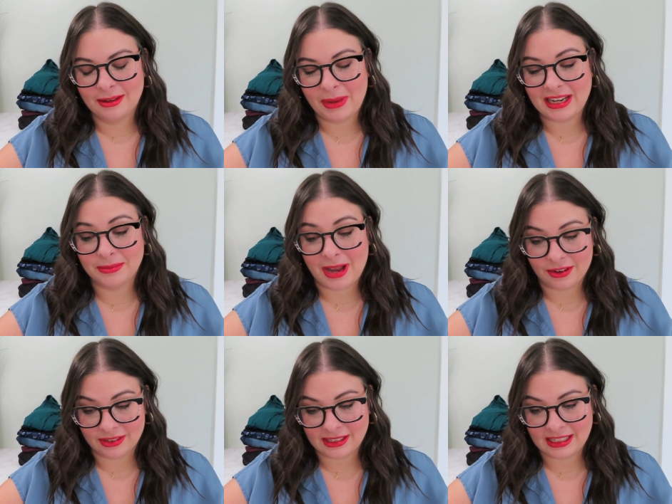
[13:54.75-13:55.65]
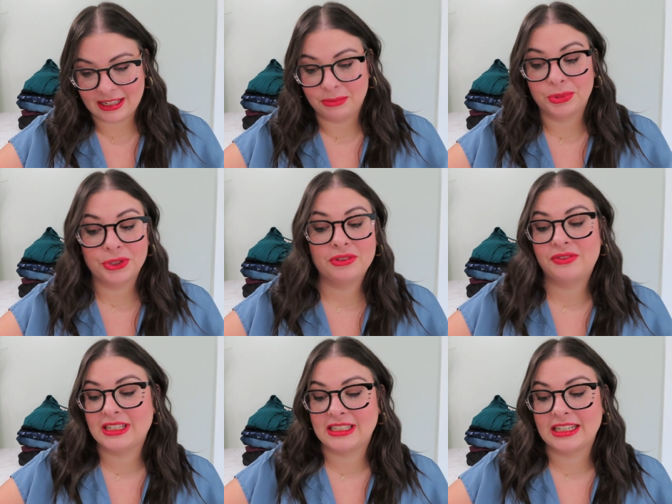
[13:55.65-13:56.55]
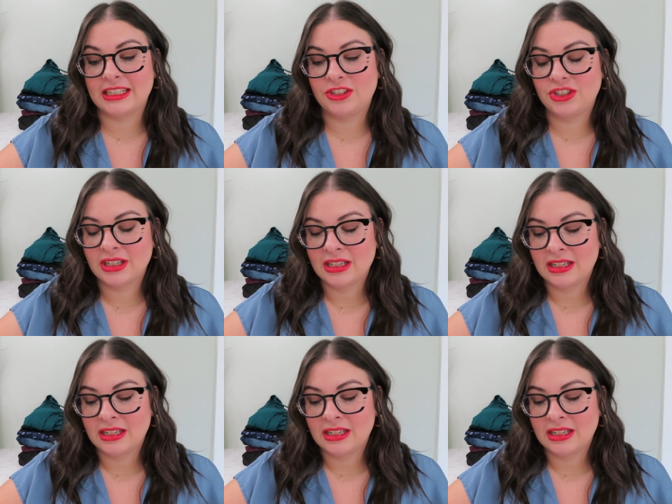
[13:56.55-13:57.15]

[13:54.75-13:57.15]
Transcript: by Democracy in blue vintage,